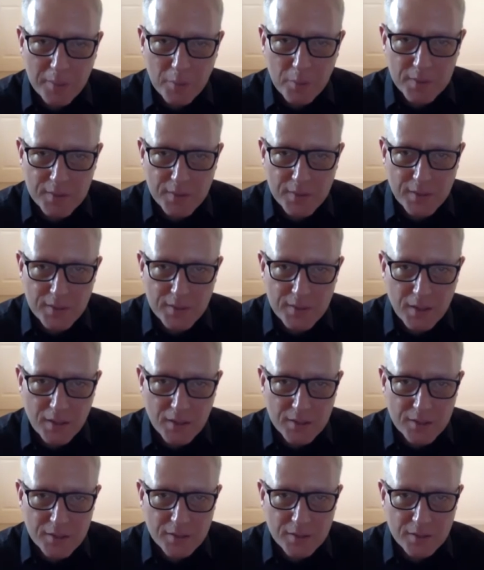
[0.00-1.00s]
with the
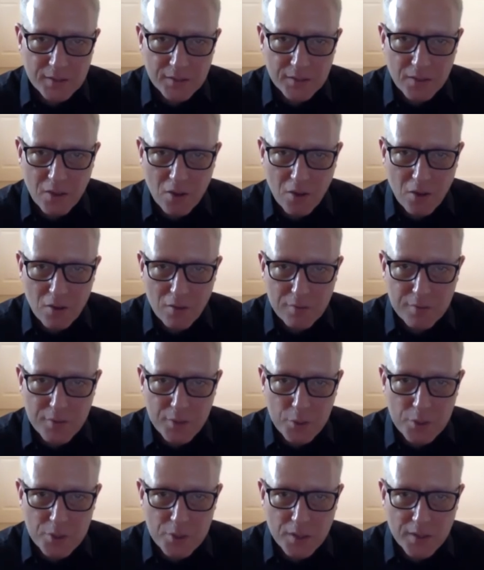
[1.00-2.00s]
induction of
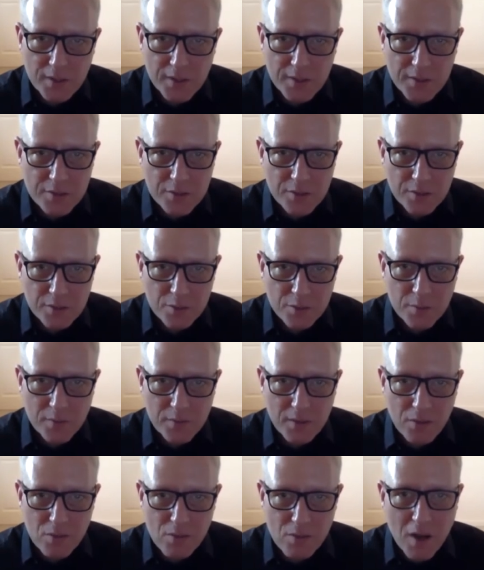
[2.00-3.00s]
new Chinese students
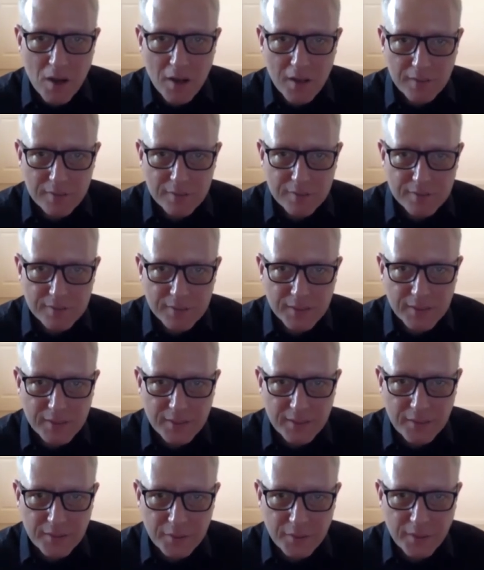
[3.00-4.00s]
when they arrive
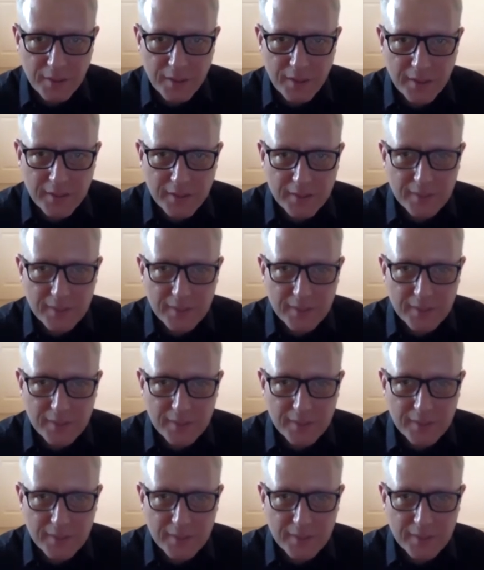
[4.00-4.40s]
in the UK.